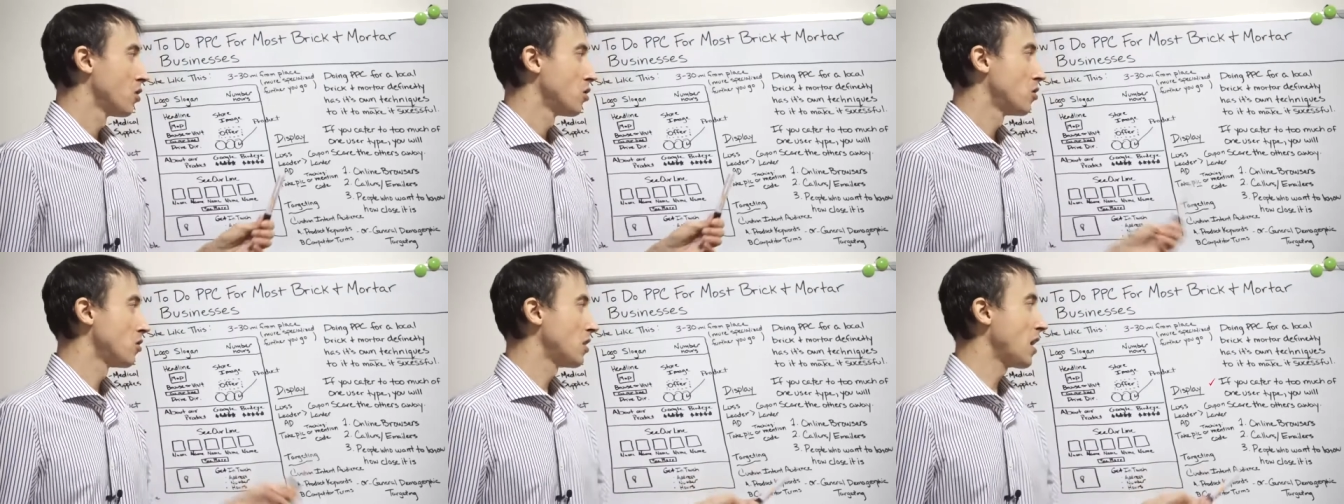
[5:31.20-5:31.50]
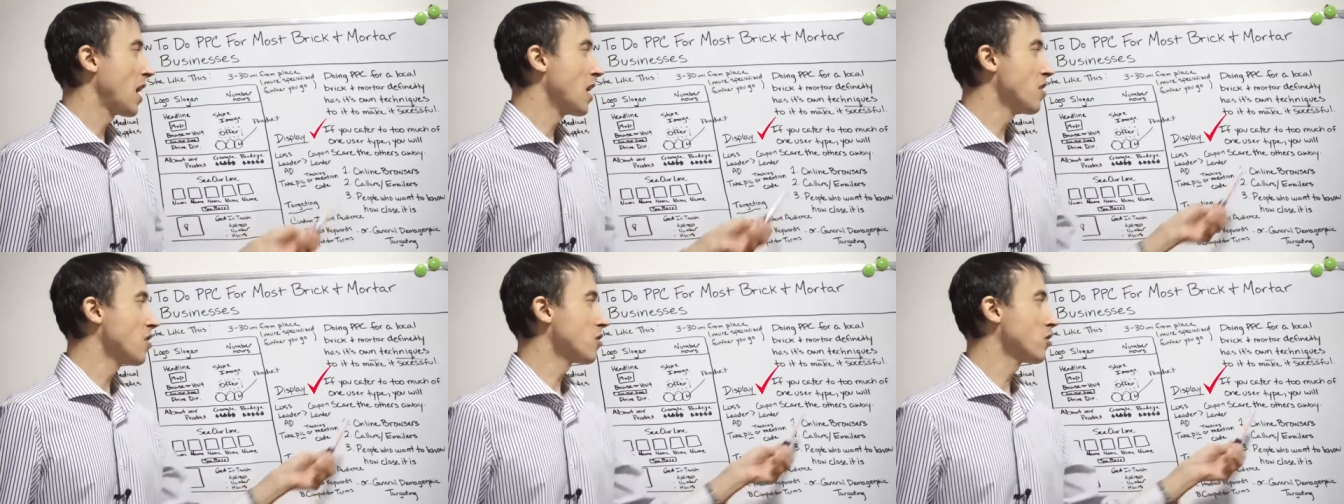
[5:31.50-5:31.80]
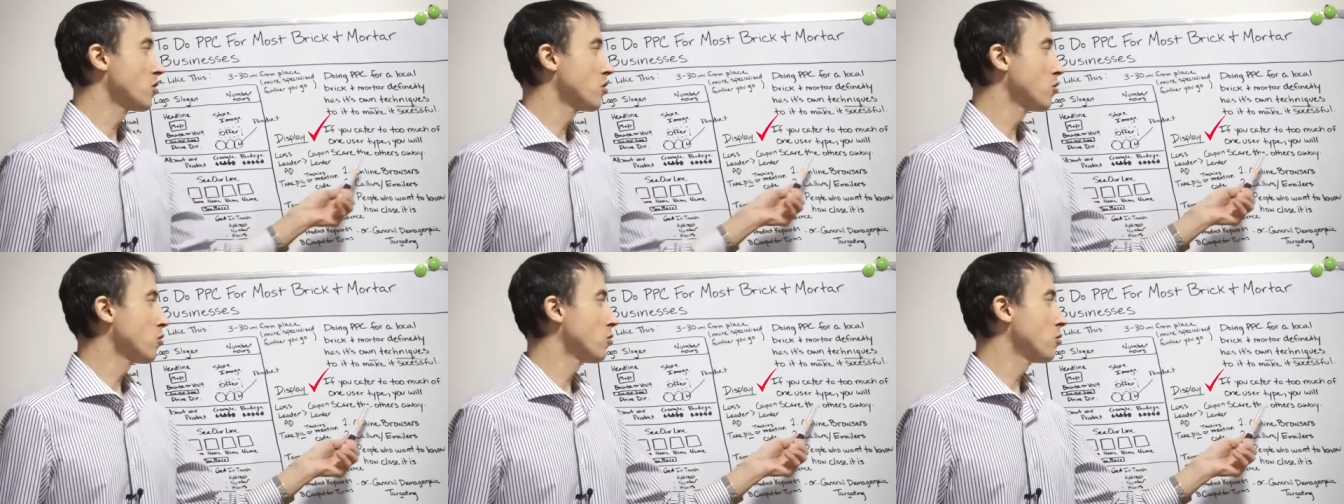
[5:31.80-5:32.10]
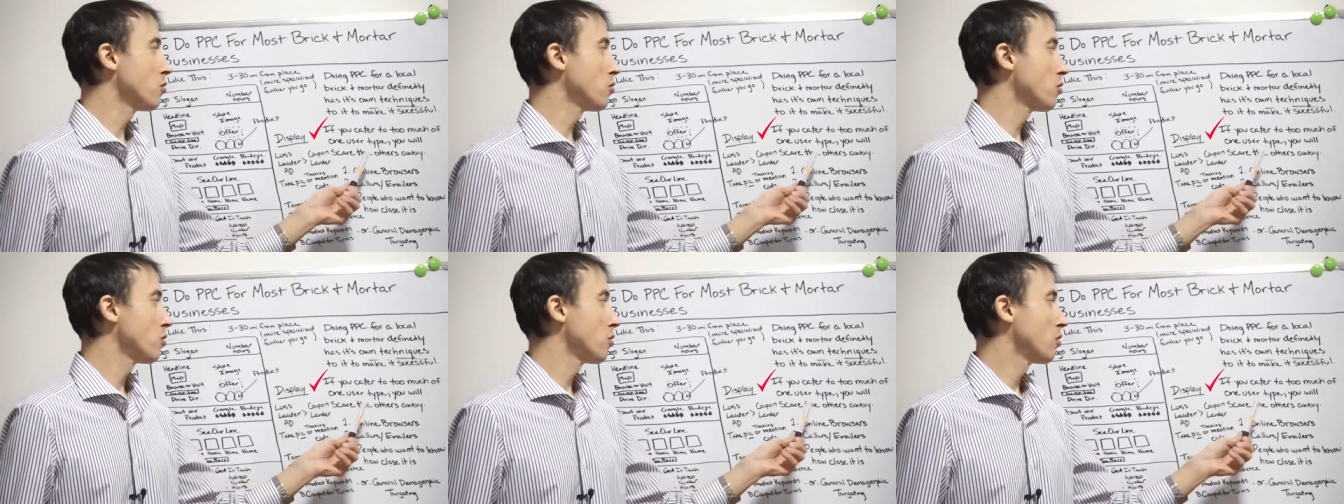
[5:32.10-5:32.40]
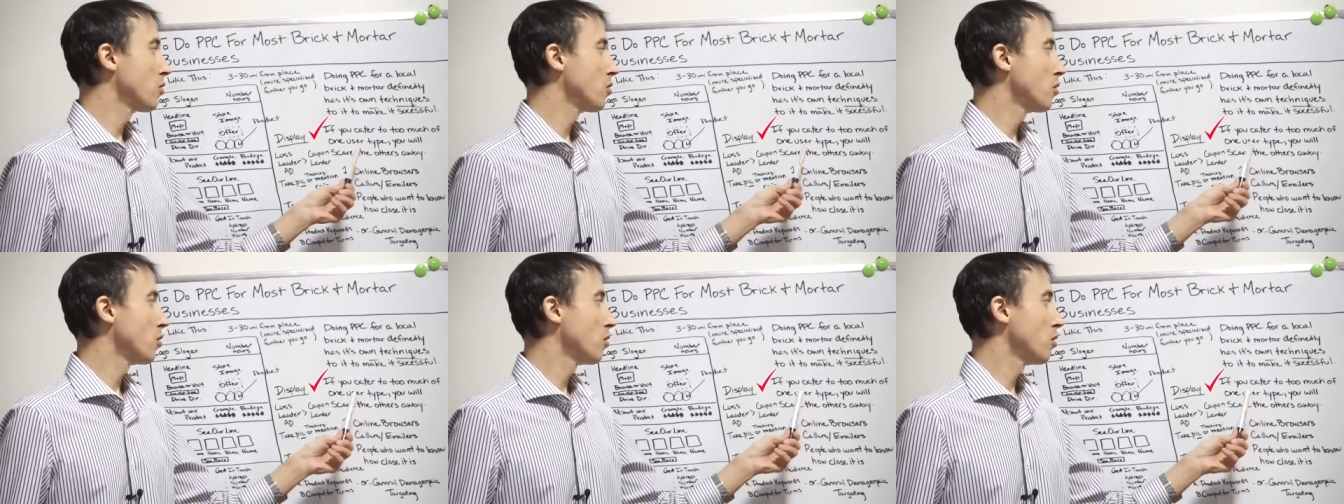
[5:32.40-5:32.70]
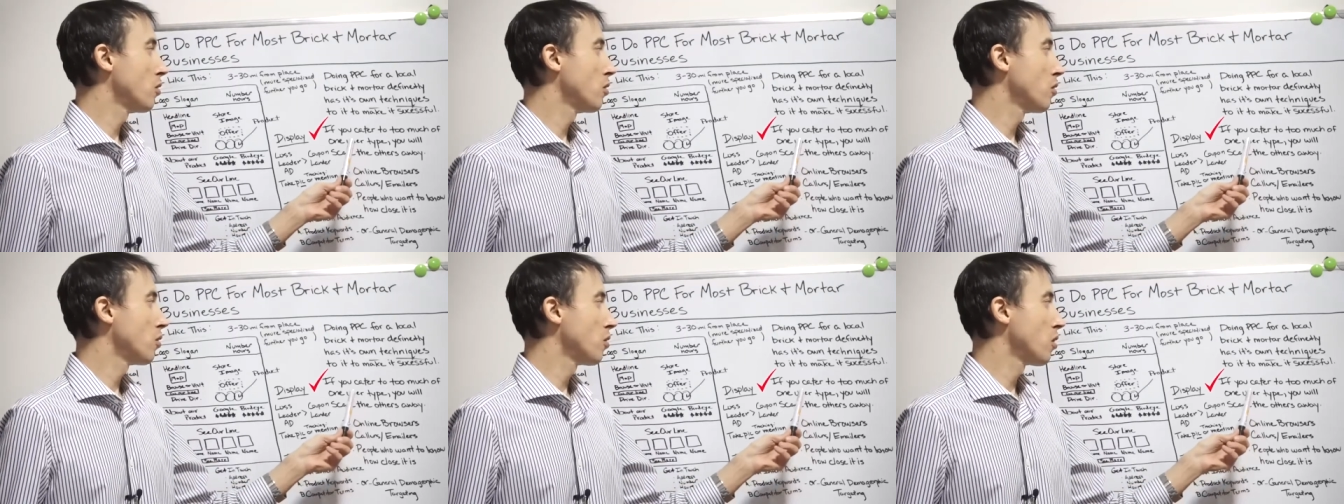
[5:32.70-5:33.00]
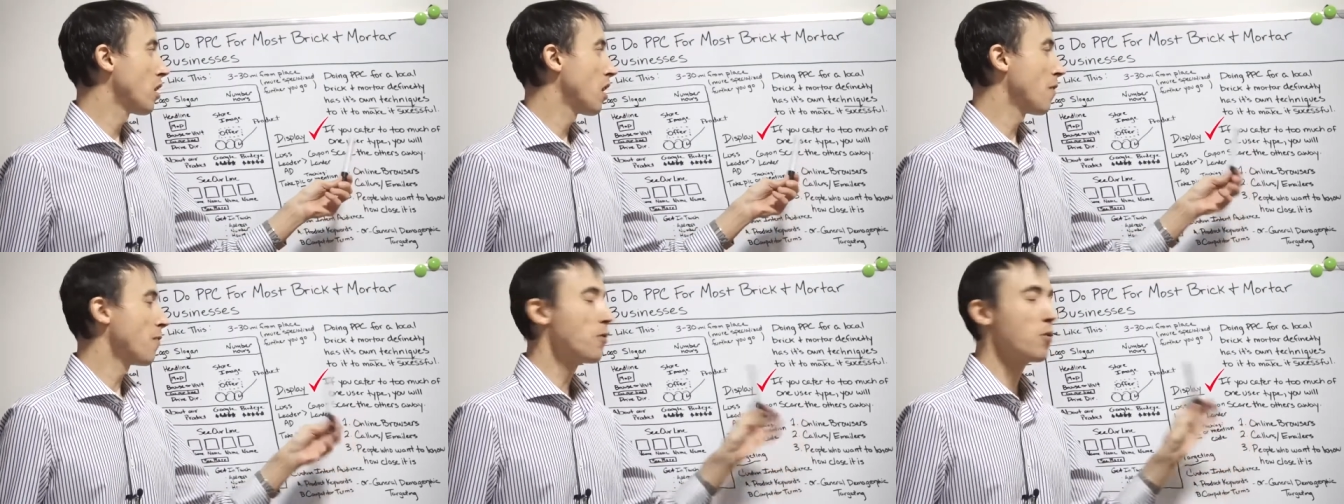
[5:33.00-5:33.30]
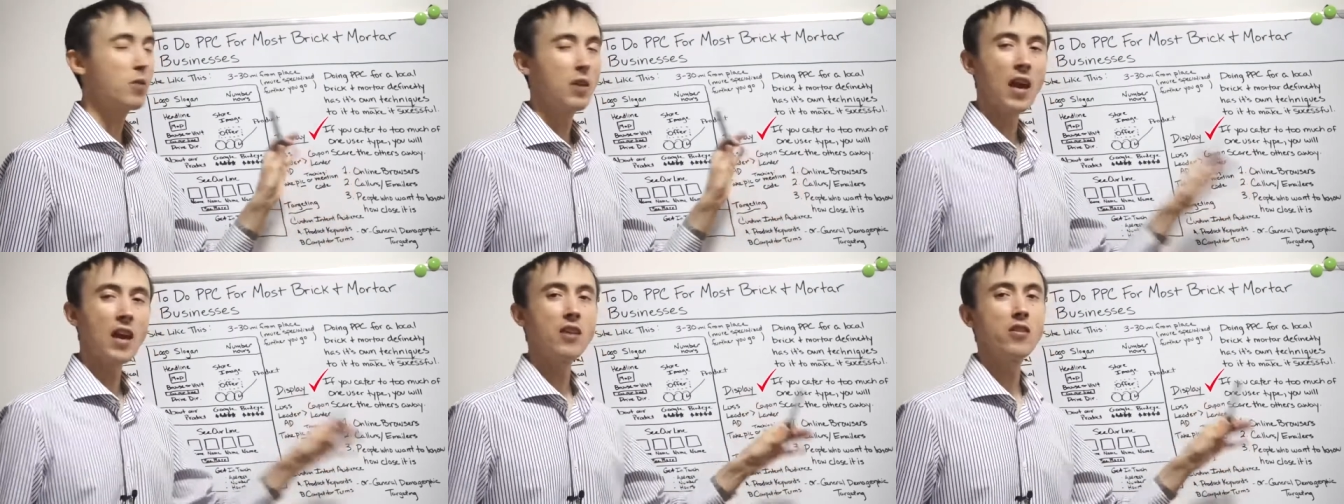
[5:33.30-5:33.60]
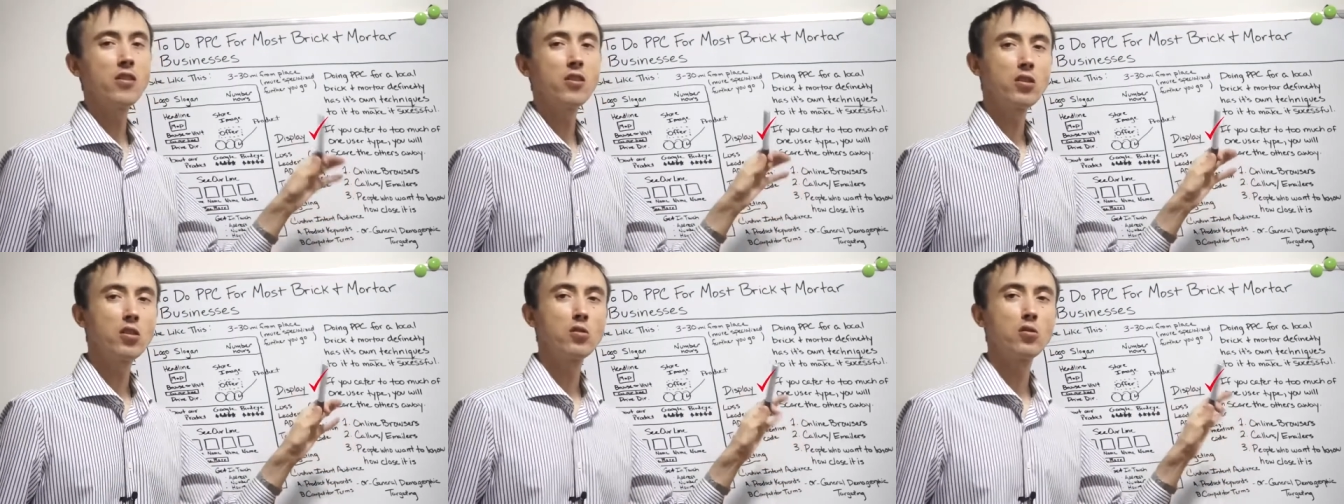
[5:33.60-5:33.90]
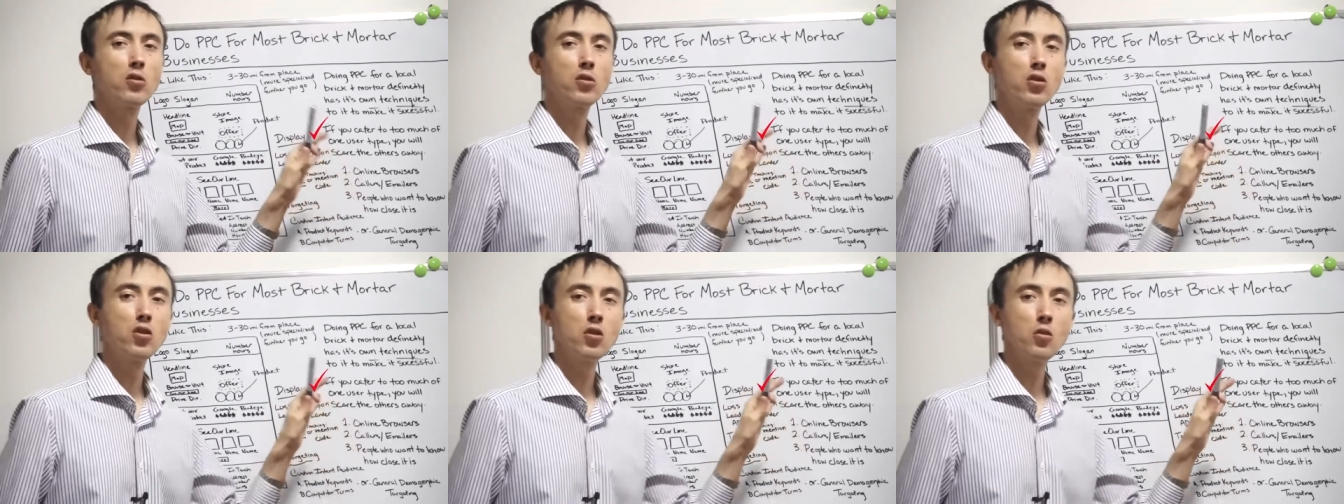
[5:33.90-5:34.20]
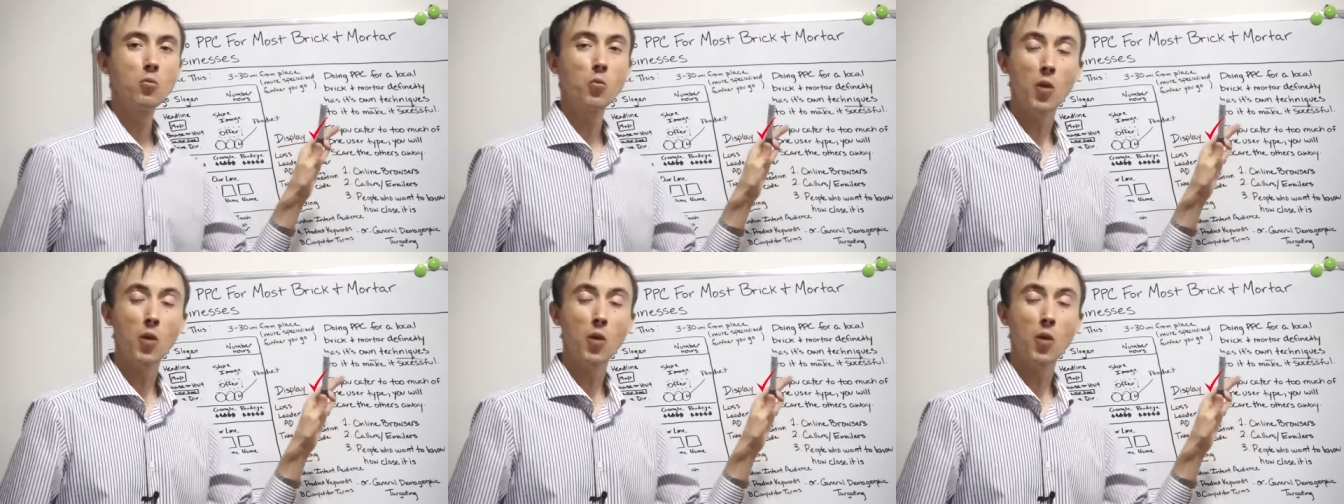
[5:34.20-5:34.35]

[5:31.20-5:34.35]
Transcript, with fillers: To cater to, if you cater to,